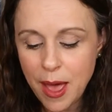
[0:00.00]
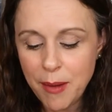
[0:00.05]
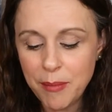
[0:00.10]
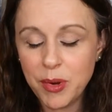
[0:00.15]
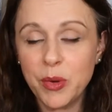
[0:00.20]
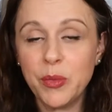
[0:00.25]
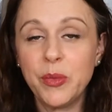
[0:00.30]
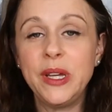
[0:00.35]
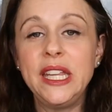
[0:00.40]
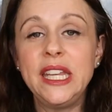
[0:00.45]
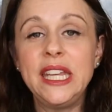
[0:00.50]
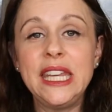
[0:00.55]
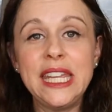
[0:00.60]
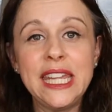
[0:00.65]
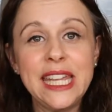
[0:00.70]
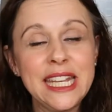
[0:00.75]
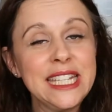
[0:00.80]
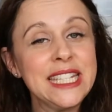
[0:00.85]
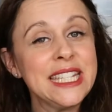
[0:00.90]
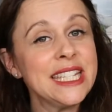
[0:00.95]
But we
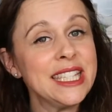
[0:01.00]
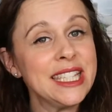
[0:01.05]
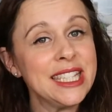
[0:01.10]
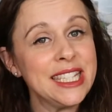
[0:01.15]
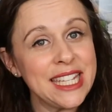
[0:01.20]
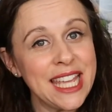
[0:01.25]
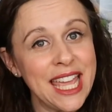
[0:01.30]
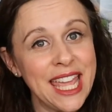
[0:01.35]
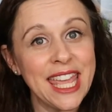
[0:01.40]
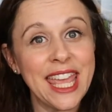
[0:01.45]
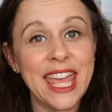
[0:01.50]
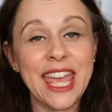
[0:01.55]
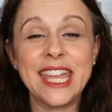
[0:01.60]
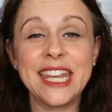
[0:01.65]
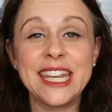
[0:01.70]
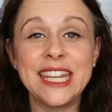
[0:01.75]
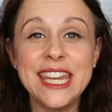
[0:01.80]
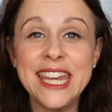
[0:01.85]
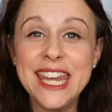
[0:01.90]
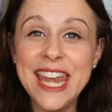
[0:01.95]
need to stay
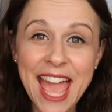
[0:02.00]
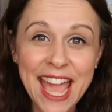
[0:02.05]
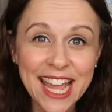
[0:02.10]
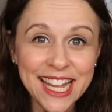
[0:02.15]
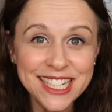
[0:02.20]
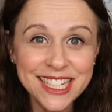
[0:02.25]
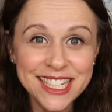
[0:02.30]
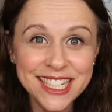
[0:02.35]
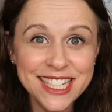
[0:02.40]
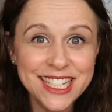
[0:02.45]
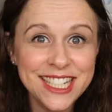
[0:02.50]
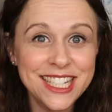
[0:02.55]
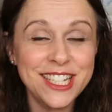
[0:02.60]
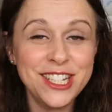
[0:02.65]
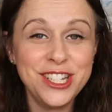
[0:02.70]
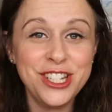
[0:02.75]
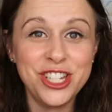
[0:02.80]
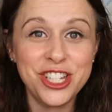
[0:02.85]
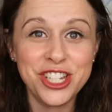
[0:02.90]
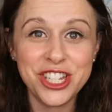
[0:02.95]
connected to
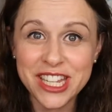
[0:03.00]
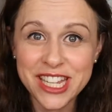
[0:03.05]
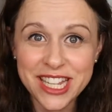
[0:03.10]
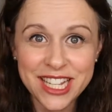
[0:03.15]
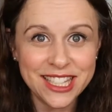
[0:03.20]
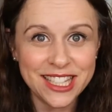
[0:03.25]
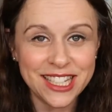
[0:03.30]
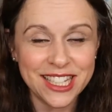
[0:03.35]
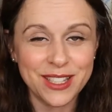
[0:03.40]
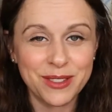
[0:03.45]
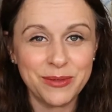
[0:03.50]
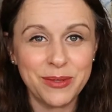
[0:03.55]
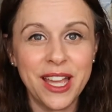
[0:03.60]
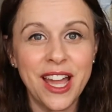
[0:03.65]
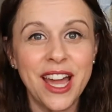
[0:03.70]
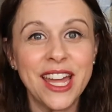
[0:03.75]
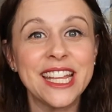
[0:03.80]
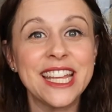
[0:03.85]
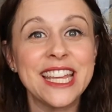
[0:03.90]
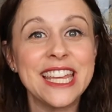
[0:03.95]
Jesus. We
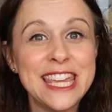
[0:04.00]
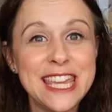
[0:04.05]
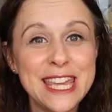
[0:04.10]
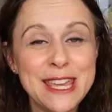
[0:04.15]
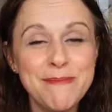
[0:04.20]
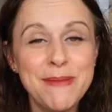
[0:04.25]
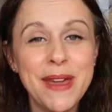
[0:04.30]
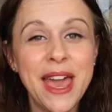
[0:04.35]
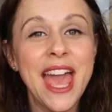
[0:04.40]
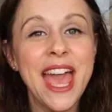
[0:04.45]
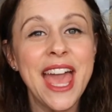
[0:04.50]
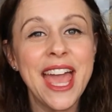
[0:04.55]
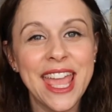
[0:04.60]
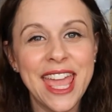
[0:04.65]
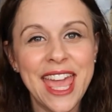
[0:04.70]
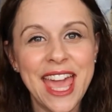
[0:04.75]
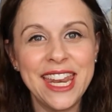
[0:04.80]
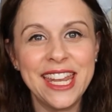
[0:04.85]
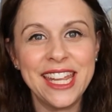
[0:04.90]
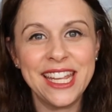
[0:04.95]
got to keep
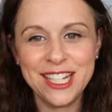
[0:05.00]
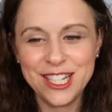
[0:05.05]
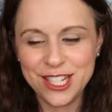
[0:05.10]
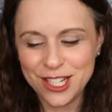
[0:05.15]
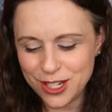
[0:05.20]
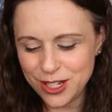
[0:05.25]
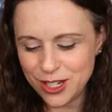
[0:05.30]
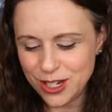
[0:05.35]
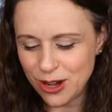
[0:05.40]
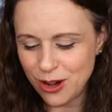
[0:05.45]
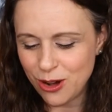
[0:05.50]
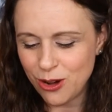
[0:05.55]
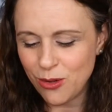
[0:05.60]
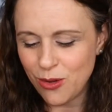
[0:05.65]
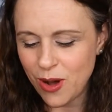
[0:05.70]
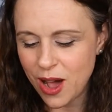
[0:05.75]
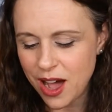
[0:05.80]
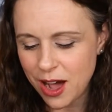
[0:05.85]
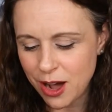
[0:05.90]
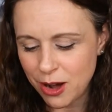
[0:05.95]
getting to
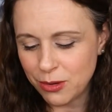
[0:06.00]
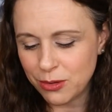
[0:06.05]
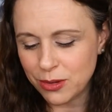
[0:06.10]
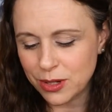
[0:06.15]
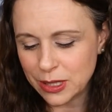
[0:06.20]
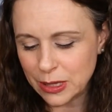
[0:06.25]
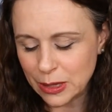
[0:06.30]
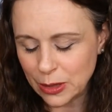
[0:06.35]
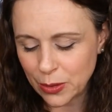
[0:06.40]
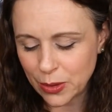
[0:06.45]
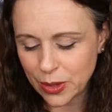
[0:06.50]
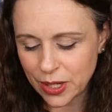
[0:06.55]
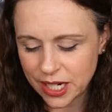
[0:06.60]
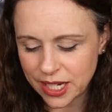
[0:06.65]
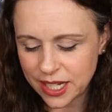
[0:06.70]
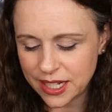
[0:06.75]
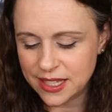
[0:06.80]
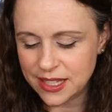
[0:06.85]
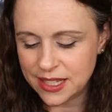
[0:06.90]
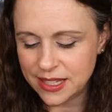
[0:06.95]
know our
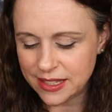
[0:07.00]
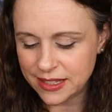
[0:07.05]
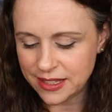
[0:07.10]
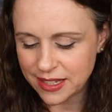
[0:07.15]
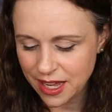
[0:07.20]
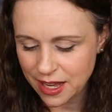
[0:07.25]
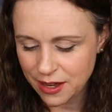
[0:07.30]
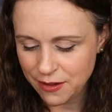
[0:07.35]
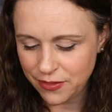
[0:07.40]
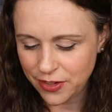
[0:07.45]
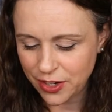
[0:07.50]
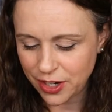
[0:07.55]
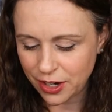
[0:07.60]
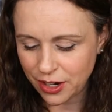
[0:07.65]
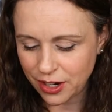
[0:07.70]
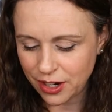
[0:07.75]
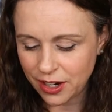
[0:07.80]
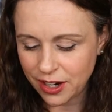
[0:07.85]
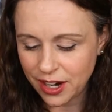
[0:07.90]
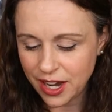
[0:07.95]
Lord and
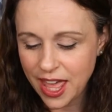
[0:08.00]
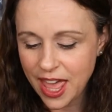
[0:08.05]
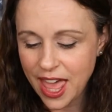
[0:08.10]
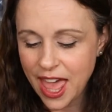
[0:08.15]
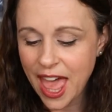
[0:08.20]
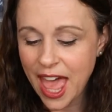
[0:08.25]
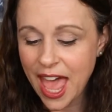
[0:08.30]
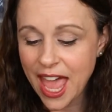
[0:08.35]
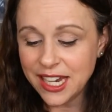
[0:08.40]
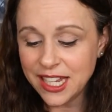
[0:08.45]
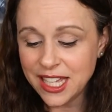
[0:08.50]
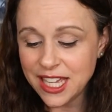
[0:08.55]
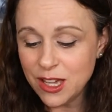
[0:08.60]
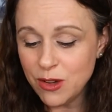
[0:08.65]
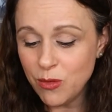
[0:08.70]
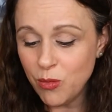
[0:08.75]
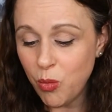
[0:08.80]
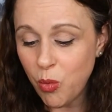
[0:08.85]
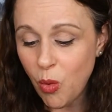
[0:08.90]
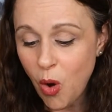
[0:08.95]
Savior. And
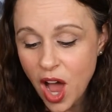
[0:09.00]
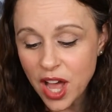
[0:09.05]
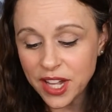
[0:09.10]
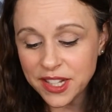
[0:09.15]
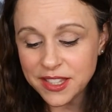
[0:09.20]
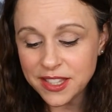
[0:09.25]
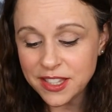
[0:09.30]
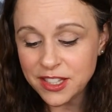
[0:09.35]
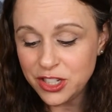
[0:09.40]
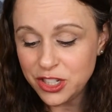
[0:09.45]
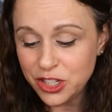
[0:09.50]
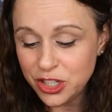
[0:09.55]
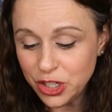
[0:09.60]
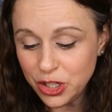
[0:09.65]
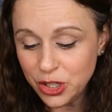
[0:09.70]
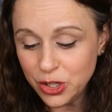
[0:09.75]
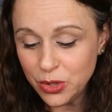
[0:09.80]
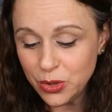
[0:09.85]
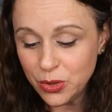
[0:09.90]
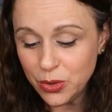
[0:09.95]
He wants
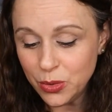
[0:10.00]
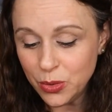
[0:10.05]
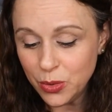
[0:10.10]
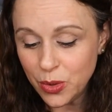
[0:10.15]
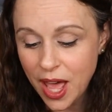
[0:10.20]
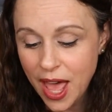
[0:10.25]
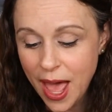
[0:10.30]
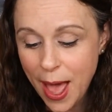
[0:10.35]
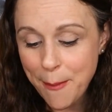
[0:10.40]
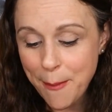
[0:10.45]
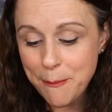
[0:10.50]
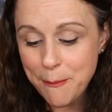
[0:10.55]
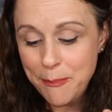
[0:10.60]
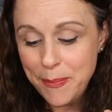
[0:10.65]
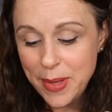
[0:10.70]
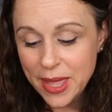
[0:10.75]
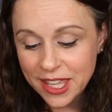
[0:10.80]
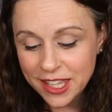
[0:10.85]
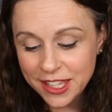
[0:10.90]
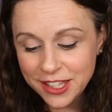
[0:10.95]
to
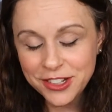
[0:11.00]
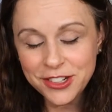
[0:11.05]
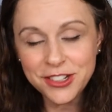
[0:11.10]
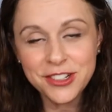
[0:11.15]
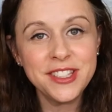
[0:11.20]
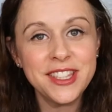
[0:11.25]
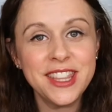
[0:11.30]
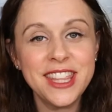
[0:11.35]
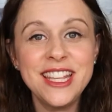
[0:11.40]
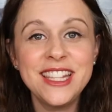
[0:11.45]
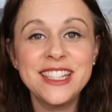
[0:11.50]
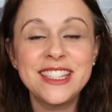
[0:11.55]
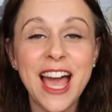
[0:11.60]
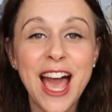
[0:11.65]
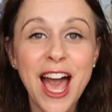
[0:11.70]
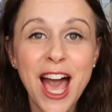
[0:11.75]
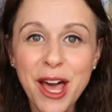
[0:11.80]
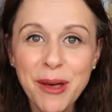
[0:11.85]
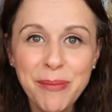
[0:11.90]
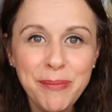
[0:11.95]
build these
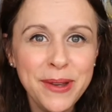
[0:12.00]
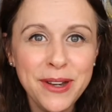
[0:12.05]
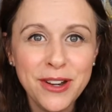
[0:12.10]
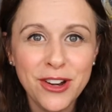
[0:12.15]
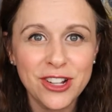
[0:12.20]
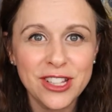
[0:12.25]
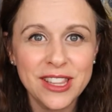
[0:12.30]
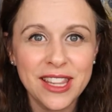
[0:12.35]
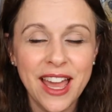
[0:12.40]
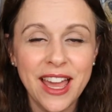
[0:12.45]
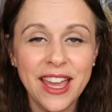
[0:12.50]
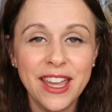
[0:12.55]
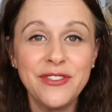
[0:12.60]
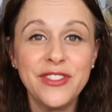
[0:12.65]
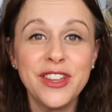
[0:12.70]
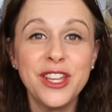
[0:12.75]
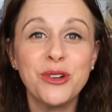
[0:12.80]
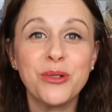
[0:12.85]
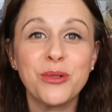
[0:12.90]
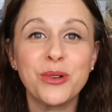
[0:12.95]
up in our life
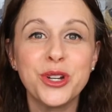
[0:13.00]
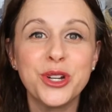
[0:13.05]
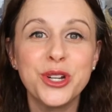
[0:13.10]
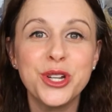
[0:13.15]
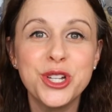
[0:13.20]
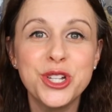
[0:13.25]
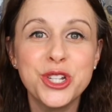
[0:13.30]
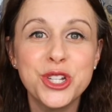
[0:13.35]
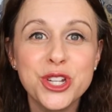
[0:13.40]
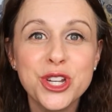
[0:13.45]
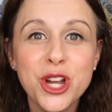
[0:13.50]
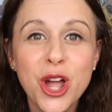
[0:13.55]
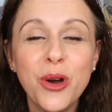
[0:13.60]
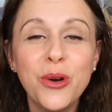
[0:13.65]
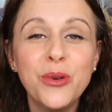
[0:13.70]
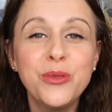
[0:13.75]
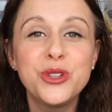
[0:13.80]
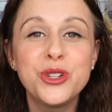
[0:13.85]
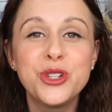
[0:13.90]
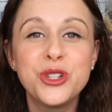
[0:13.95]
in order to
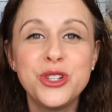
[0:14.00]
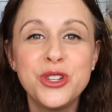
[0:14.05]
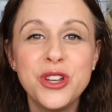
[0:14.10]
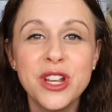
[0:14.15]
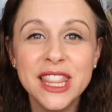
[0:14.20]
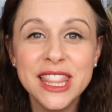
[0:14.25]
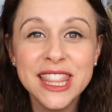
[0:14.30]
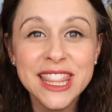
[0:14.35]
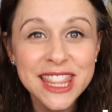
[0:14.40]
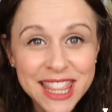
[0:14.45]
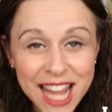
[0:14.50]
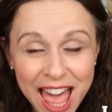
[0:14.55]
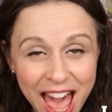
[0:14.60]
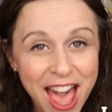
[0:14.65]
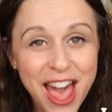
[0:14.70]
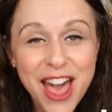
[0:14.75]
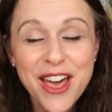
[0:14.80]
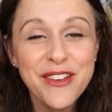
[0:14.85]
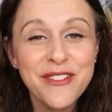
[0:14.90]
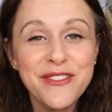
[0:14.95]
show
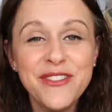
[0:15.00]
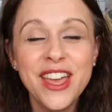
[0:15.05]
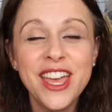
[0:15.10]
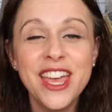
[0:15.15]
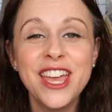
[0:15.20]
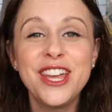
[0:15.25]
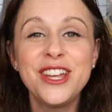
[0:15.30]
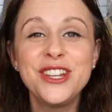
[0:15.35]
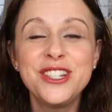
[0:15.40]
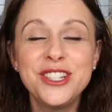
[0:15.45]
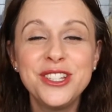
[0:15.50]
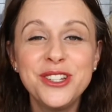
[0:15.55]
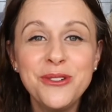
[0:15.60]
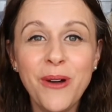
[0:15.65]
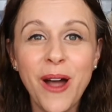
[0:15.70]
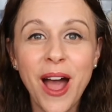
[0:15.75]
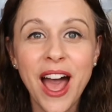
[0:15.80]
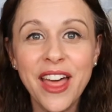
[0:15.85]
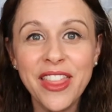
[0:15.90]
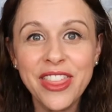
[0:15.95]
love to
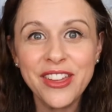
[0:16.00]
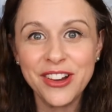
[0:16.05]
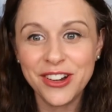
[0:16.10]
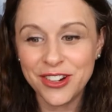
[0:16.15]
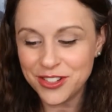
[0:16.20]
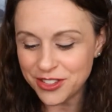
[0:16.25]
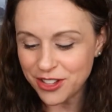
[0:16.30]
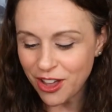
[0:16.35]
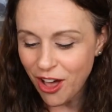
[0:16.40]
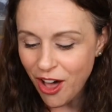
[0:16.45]
others.